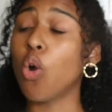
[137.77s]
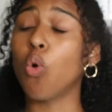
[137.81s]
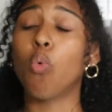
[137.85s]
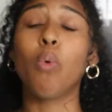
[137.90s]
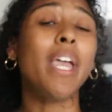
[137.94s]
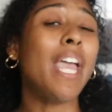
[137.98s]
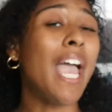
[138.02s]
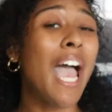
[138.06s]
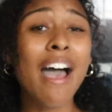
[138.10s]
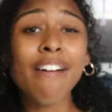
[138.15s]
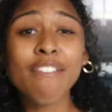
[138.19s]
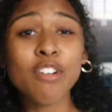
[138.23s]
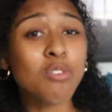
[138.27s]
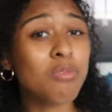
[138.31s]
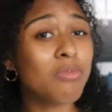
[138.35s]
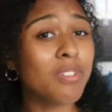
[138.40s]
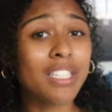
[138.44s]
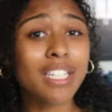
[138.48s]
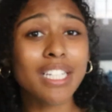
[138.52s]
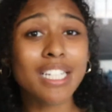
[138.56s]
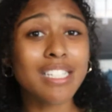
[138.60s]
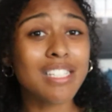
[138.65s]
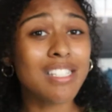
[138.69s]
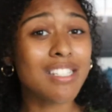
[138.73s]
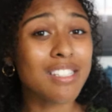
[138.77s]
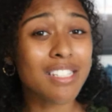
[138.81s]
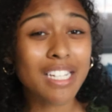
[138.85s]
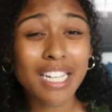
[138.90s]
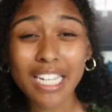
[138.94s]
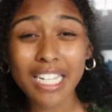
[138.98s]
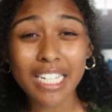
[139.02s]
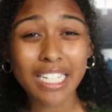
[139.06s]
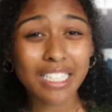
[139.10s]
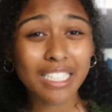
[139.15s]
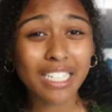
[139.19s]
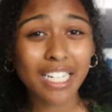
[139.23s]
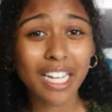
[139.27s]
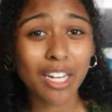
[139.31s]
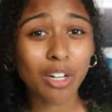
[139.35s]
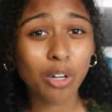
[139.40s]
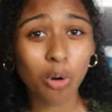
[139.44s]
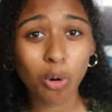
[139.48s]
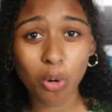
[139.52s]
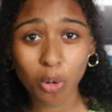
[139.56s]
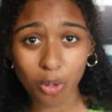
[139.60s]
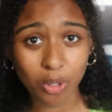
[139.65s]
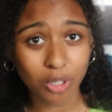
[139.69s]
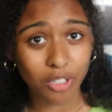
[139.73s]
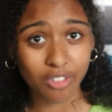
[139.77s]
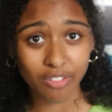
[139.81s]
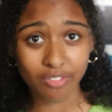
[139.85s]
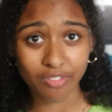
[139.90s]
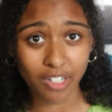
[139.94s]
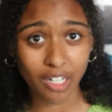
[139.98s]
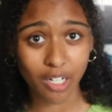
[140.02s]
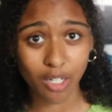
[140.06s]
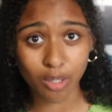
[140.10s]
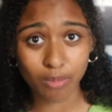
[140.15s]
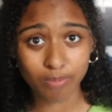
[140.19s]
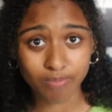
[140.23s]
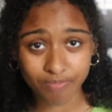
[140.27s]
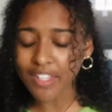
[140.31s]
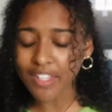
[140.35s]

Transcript: we haven't really seen in a horror film.